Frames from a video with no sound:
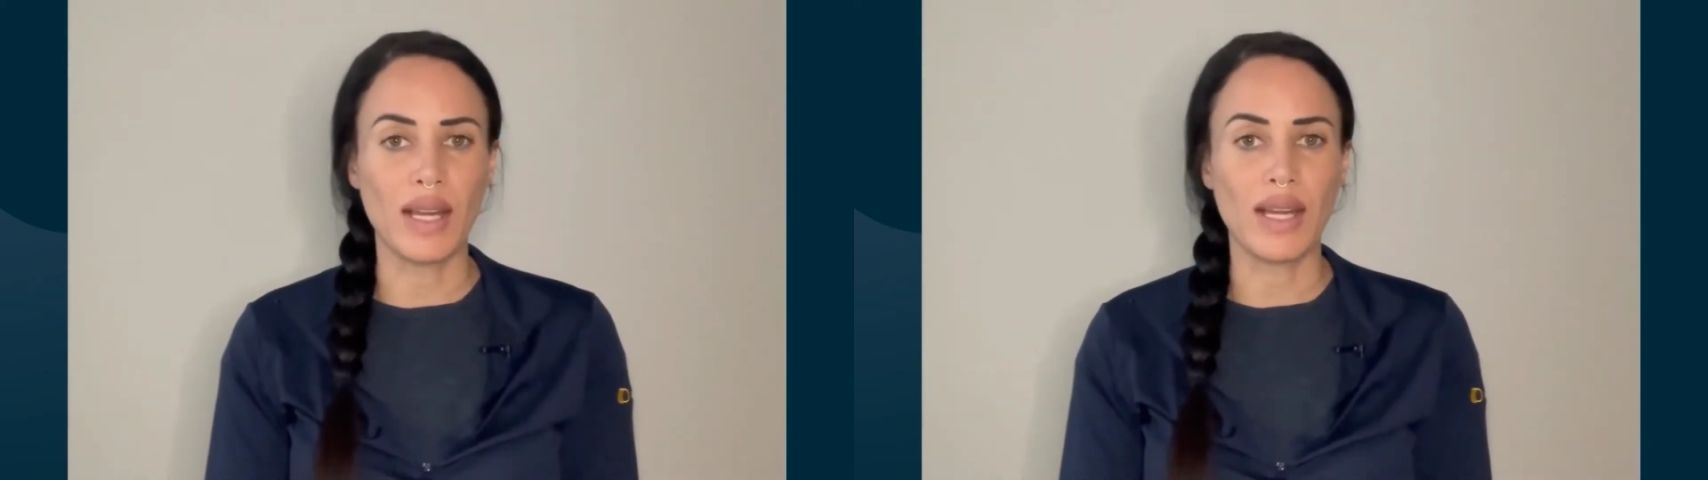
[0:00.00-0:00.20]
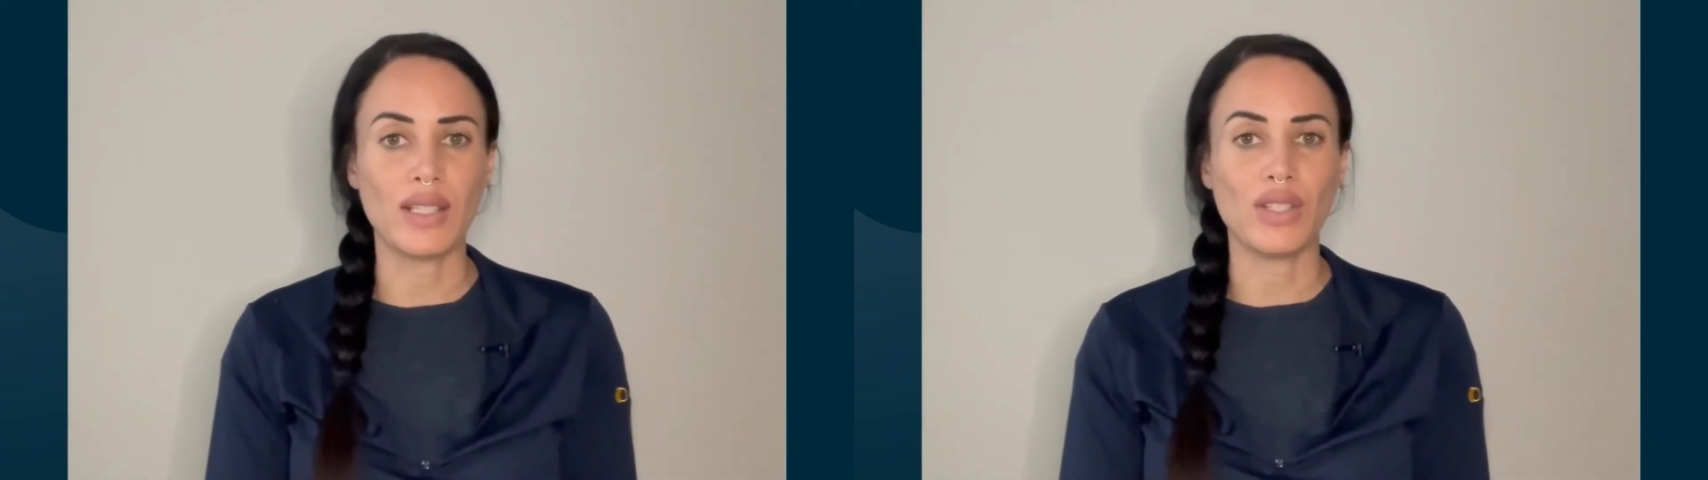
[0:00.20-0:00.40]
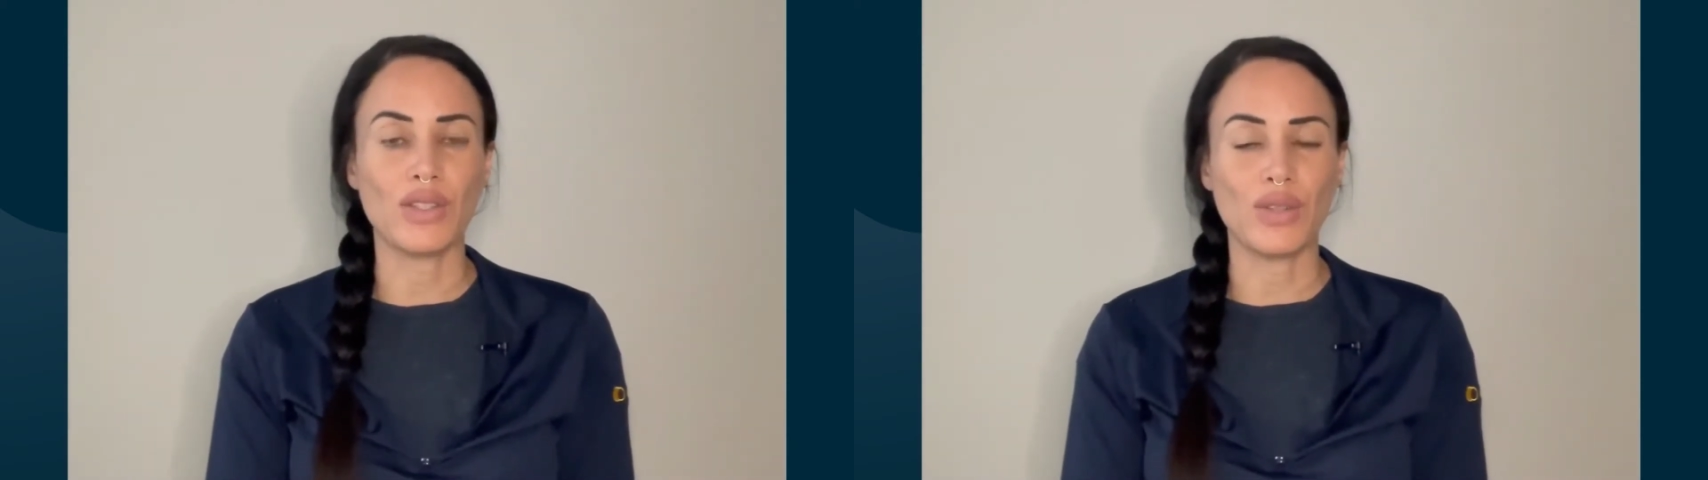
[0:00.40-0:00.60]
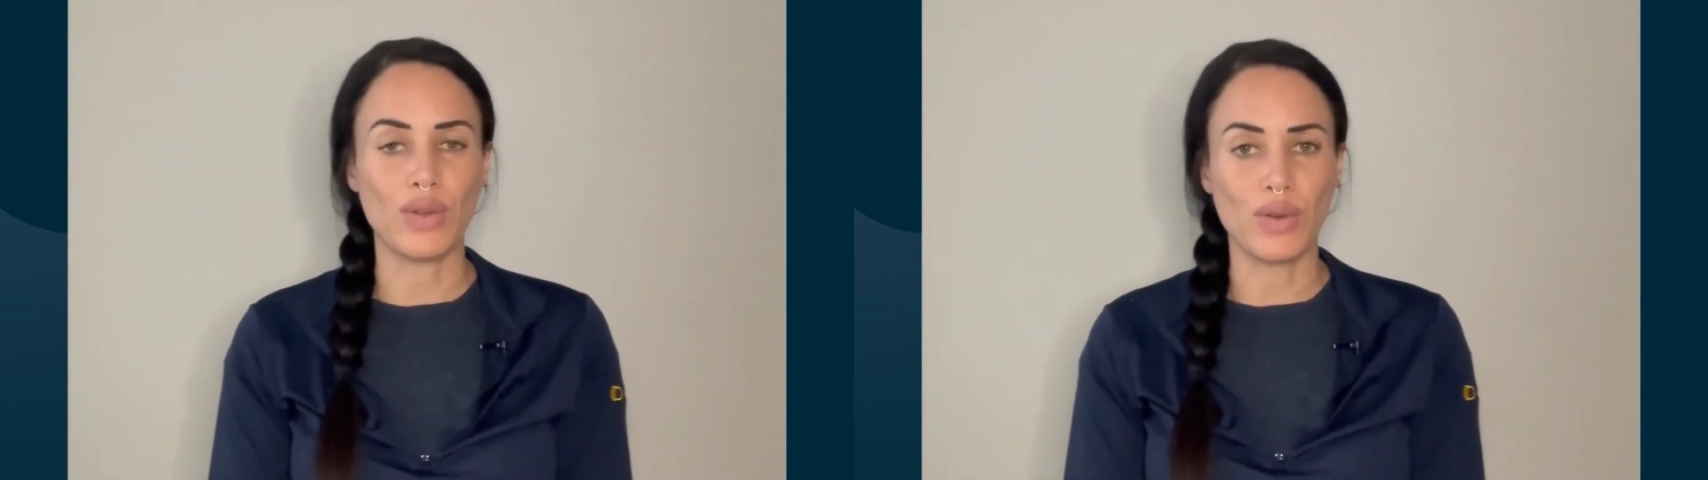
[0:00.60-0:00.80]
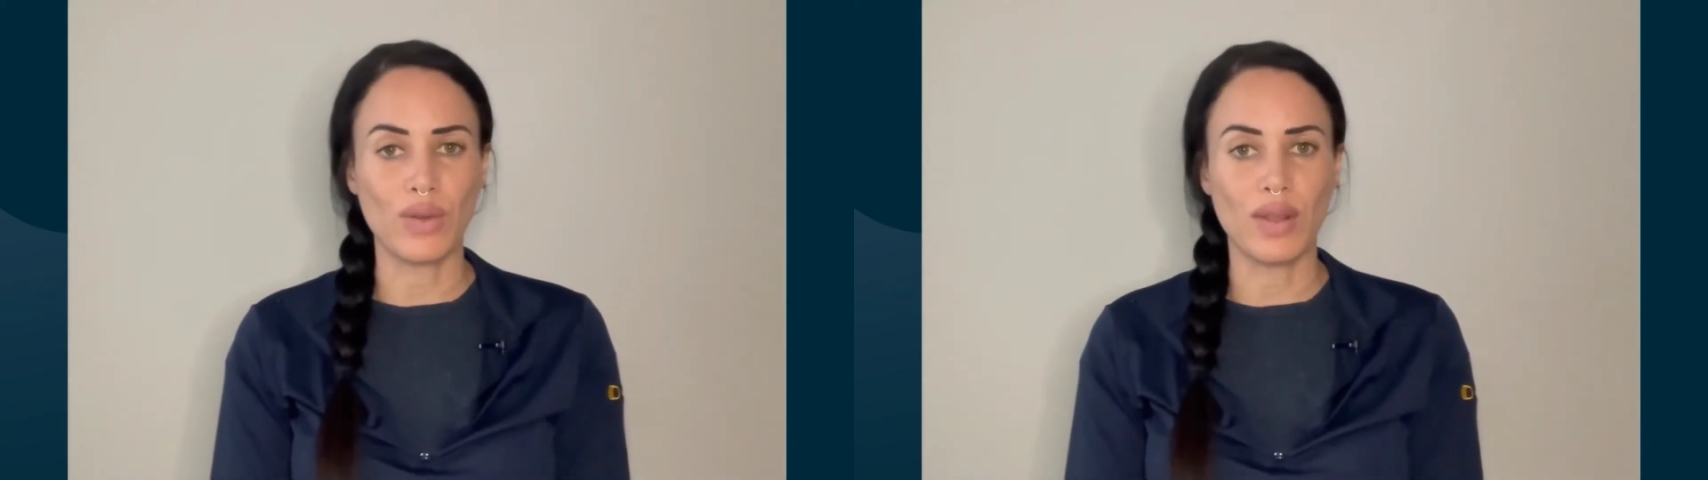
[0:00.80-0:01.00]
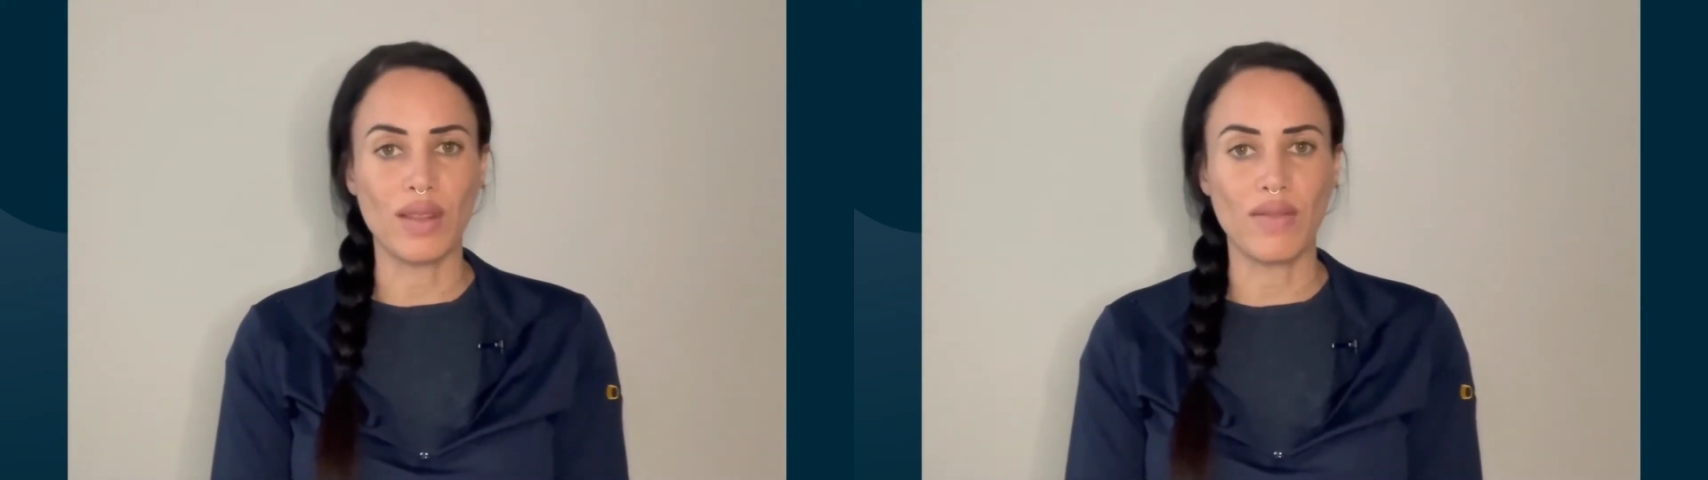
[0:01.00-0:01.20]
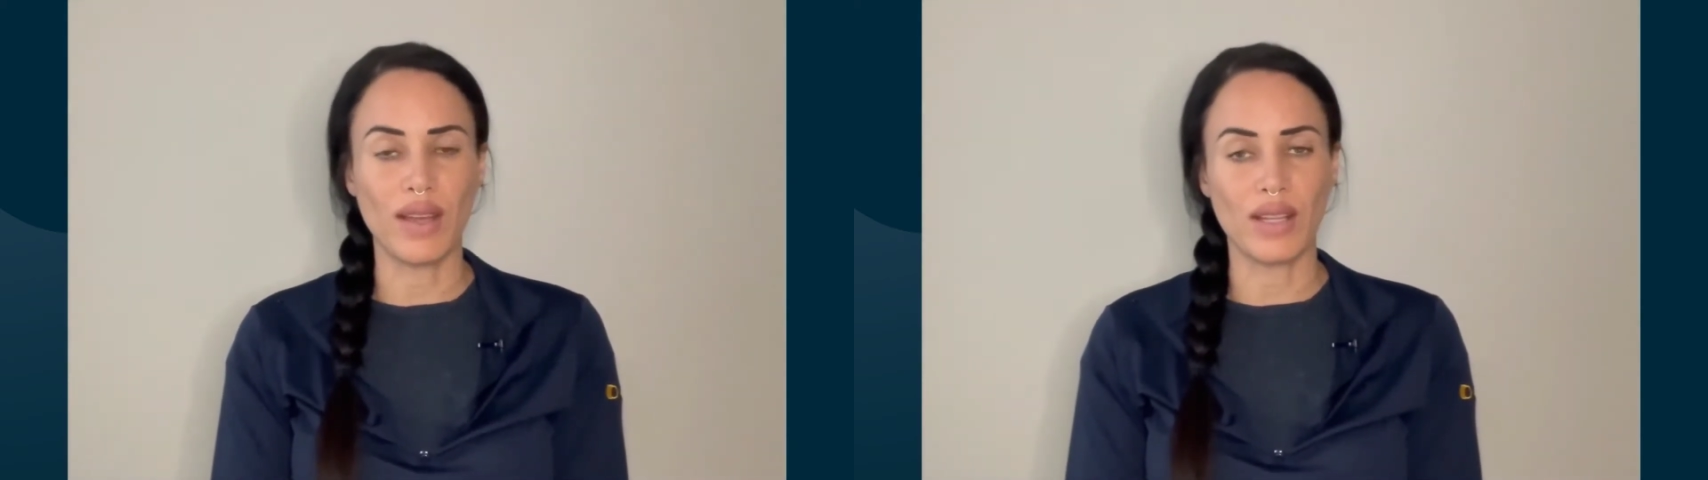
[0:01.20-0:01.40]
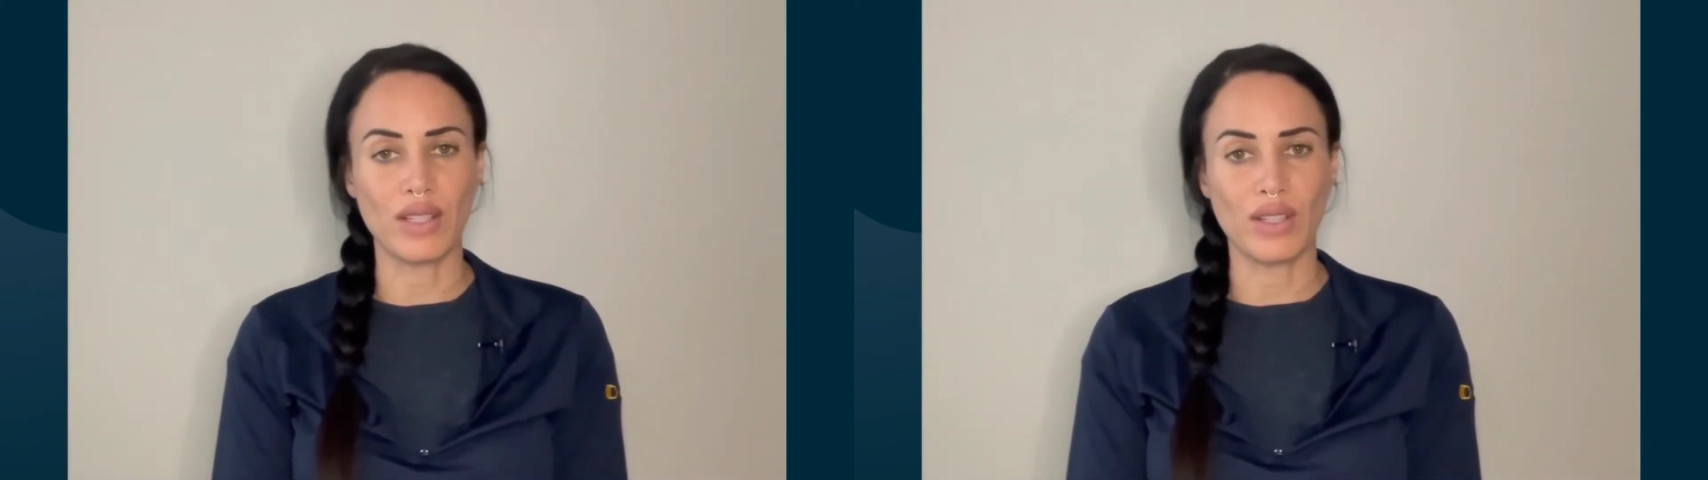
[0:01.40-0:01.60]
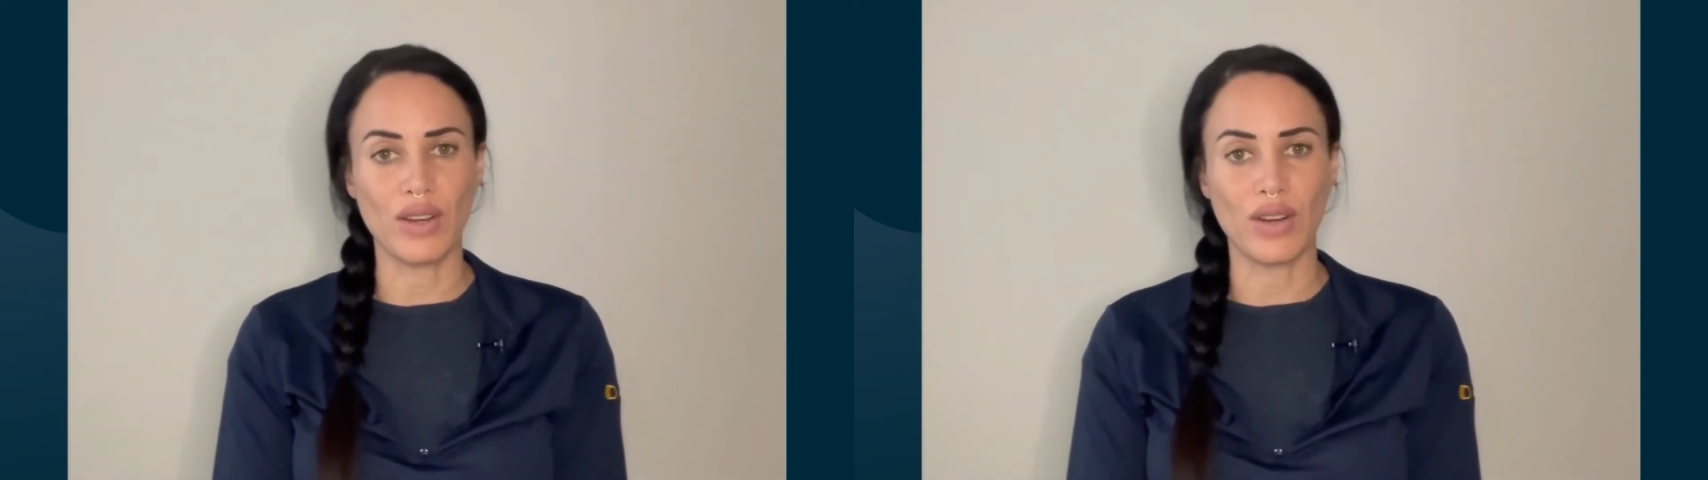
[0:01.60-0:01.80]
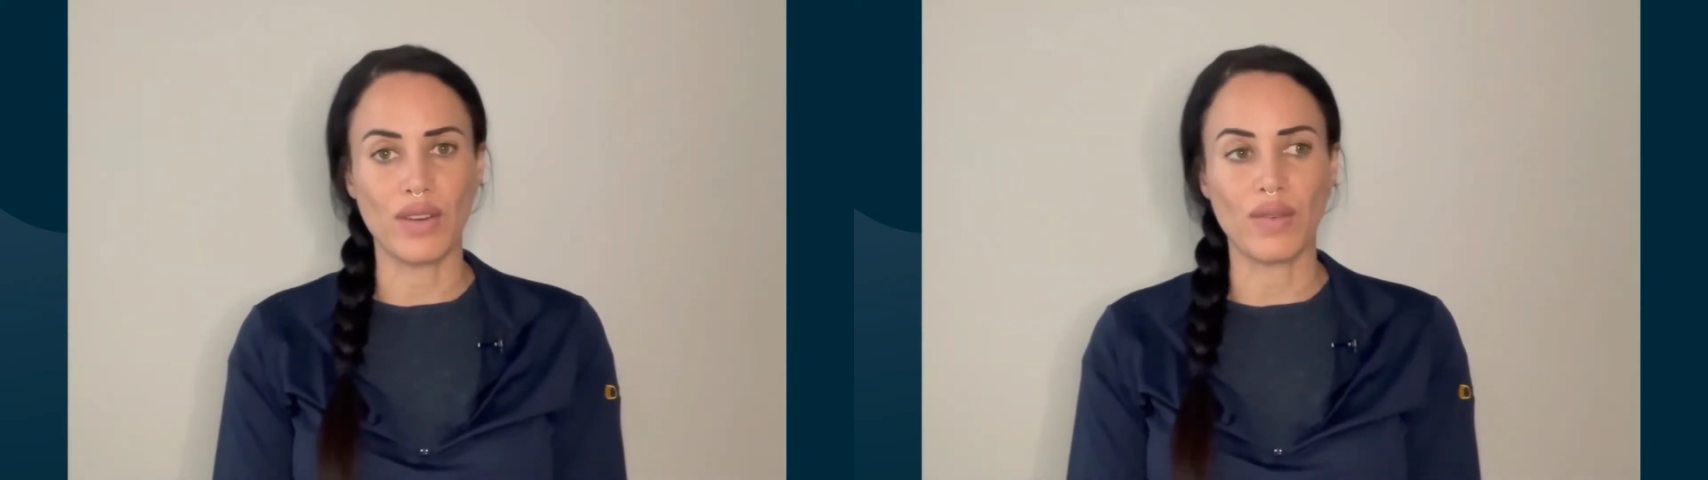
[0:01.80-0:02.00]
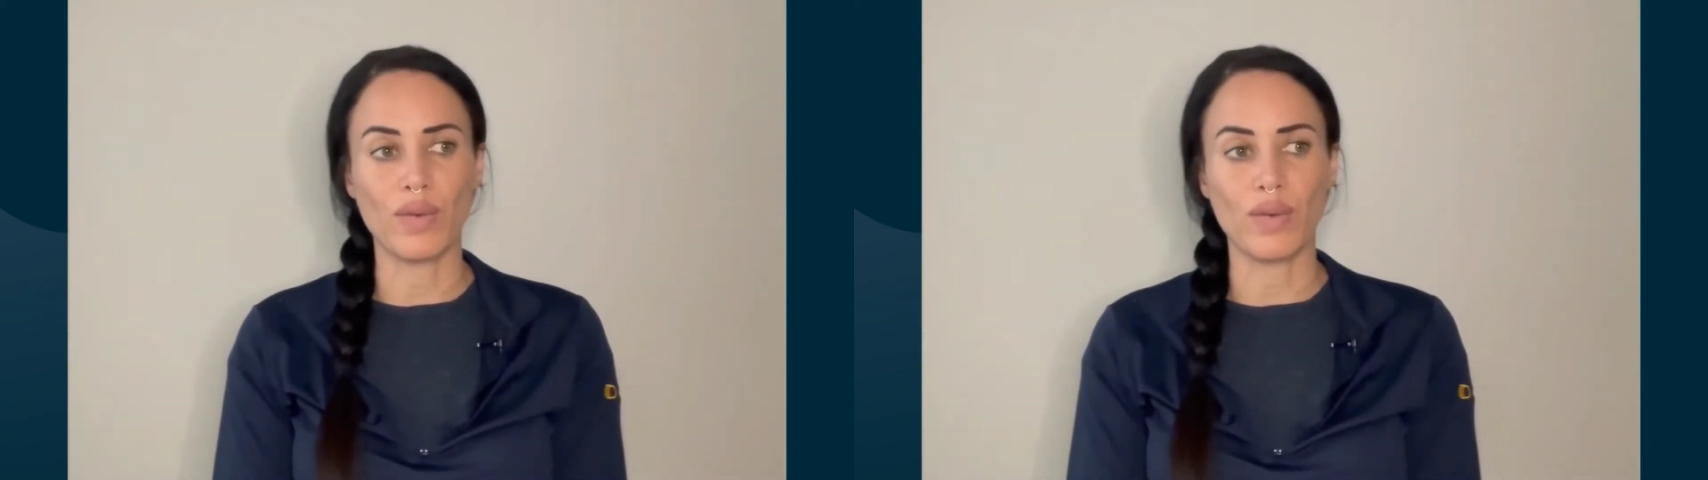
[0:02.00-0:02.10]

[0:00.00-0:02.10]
and soothe the vagus nerve.